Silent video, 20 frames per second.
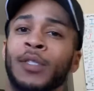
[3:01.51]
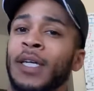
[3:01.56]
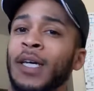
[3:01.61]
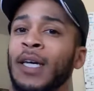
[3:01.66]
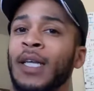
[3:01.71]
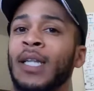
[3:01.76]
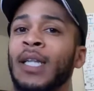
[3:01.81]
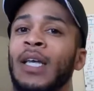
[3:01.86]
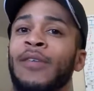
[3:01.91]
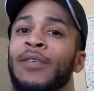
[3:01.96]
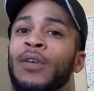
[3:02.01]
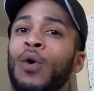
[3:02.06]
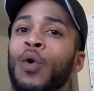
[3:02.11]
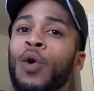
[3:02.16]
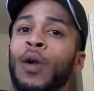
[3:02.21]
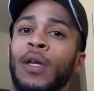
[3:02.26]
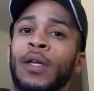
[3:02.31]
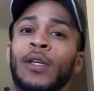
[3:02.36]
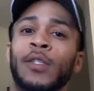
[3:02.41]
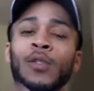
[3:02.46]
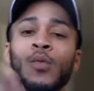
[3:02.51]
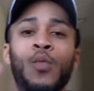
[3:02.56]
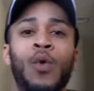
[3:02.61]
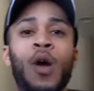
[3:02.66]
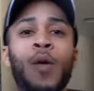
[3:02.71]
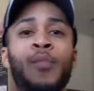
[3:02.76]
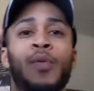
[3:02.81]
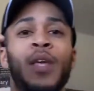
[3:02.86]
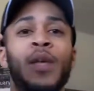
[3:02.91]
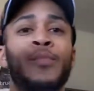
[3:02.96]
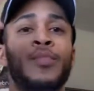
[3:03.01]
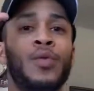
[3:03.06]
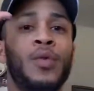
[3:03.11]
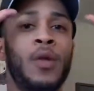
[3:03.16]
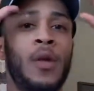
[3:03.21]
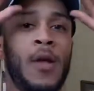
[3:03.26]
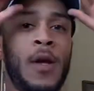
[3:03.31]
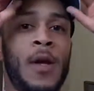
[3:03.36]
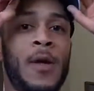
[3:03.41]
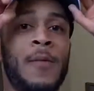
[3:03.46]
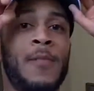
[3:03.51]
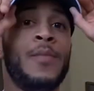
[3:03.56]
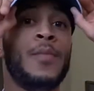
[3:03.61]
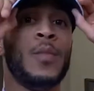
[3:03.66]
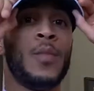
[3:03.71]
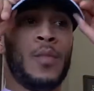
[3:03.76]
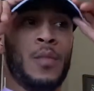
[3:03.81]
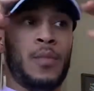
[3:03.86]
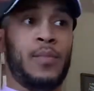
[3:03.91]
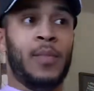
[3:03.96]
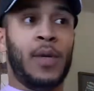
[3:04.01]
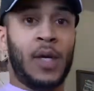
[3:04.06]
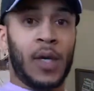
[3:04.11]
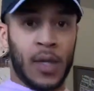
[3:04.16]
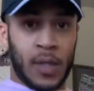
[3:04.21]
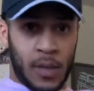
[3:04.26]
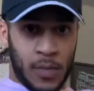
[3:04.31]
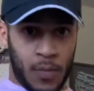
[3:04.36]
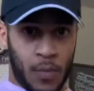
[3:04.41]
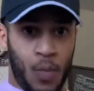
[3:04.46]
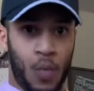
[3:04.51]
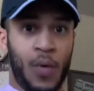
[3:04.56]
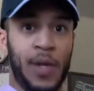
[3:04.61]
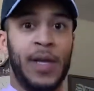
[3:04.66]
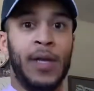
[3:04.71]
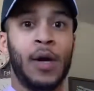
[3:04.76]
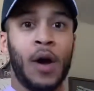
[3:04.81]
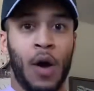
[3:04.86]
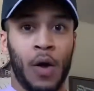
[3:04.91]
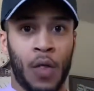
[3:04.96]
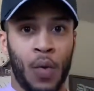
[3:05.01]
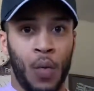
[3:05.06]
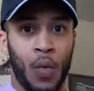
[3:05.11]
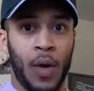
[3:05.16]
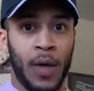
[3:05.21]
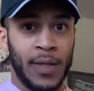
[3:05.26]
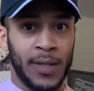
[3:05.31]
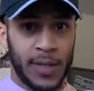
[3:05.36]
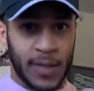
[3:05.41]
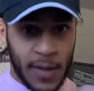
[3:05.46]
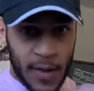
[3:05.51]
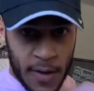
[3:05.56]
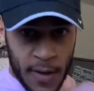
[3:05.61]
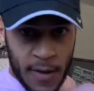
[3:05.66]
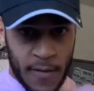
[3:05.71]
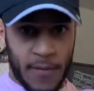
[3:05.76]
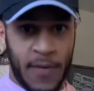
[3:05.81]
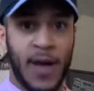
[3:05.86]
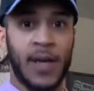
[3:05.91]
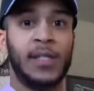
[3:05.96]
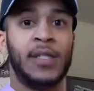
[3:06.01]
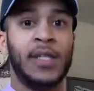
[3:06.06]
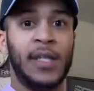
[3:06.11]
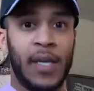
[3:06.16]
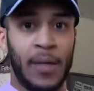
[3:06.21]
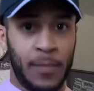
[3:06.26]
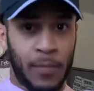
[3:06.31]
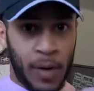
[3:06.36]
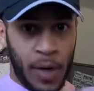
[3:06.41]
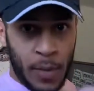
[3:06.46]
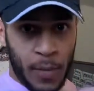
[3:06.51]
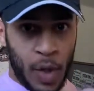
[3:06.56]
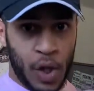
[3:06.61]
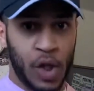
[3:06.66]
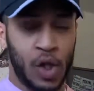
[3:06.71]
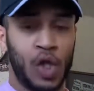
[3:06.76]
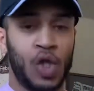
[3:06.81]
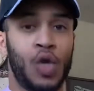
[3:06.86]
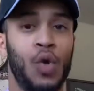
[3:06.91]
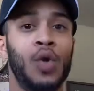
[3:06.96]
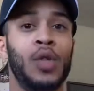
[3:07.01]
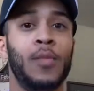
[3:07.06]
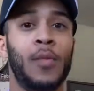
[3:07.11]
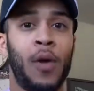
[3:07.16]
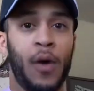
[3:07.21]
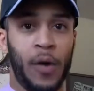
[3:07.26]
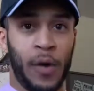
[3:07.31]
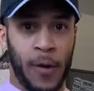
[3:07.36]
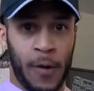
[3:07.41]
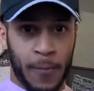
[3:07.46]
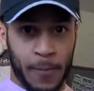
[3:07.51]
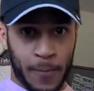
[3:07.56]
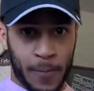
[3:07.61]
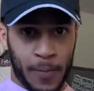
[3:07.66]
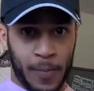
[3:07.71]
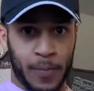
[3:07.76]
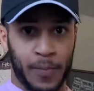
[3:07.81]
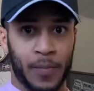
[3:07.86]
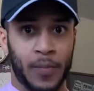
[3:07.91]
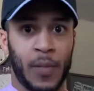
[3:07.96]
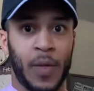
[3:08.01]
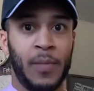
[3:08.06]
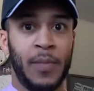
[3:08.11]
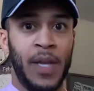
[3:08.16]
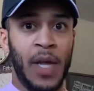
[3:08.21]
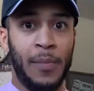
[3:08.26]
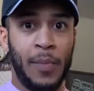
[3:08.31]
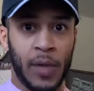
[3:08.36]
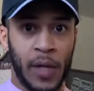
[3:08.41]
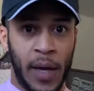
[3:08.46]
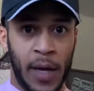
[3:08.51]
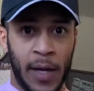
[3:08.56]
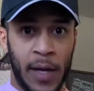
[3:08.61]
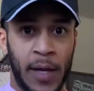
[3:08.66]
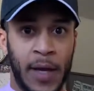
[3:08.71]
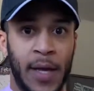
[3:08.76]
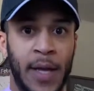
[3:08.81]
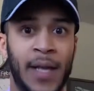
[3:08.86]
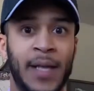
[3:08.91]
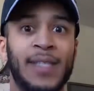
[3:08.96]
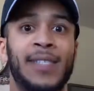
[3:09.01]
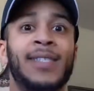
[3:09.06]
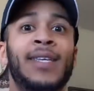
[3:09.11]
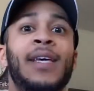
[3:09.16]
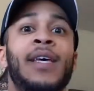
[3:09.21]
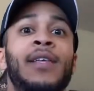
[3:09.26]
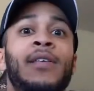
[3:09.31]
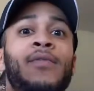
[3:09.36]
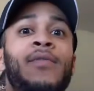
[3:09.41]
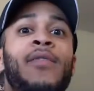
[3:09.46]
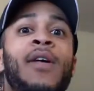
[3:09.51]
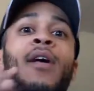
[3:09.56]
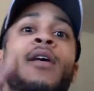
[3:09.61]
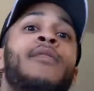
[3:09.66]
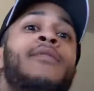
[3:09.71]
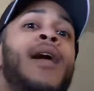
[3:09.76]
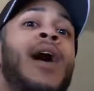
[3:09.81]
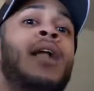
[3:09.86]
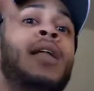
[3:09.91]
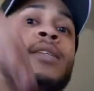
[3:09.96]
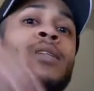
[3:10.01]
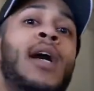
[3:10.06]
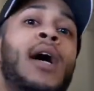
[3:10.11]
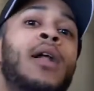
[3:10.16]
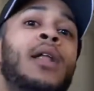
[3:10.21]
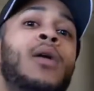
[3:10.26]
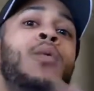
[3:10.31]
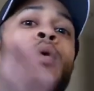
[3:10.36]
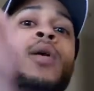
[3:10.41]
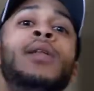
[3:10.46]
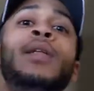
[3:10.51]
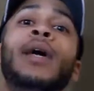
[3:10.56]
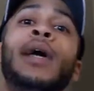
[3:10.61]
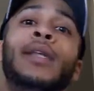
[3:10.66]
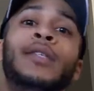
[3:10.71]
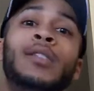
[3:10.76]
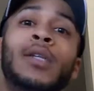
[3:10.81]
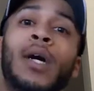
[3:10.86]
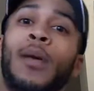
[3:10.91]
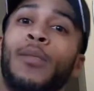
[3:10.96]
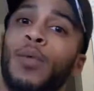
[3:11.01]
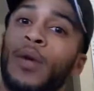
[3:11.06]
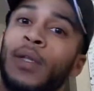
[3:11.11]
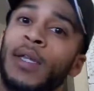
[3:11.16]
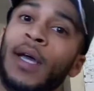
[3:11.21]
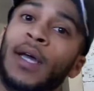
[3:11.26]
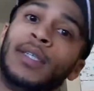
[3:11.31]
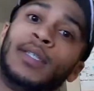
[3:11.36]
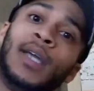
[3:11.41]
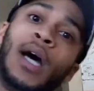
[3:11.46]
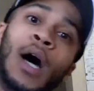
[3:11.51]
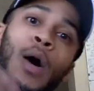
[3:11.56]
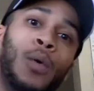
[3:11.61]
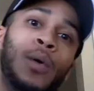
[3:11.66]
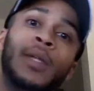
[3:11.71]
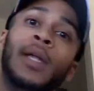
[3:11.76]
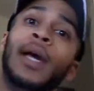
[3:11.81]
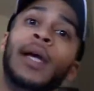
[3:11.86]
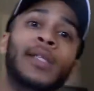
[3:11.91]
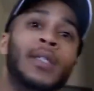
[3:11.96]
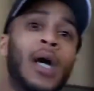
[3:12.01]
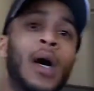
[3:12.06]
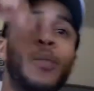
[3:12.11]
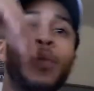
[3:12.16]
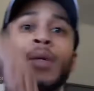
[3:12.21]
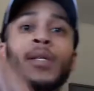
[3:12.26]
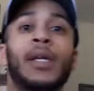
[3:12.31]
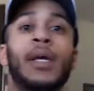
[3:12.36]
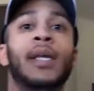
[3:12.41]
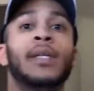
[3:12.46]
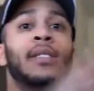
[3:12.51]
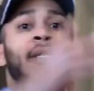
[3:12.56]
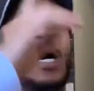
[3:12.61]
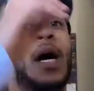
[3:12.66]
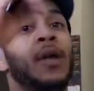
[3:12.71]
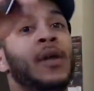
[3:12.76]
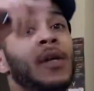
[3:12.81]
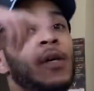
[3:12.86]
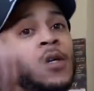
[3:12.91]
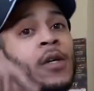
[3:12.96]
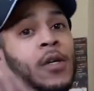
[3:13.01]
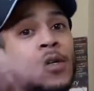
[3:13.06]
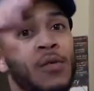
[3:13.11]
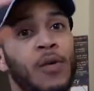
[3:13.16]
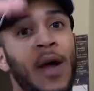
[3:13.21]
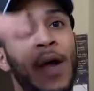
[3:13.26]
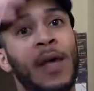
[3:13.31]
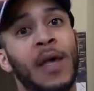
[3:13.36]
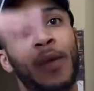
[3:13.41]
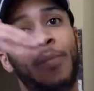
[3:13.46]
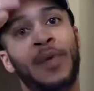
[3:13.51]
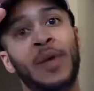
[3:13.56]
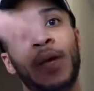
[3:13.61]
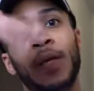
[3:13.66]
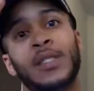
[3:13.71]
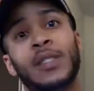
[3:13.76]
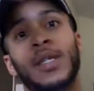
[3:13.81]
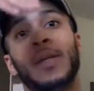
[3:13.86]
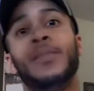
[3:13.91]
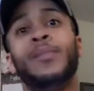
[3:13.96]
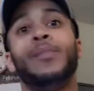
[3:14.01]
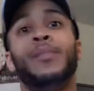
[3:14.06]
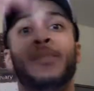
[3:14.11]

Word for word: like a living organism where people, because we are the ones investing and pretty much controlling the market and manipulating it, it's very volatile. That one day it's up, one day it's down, one day it's up, one day it's down, right? It peaks and it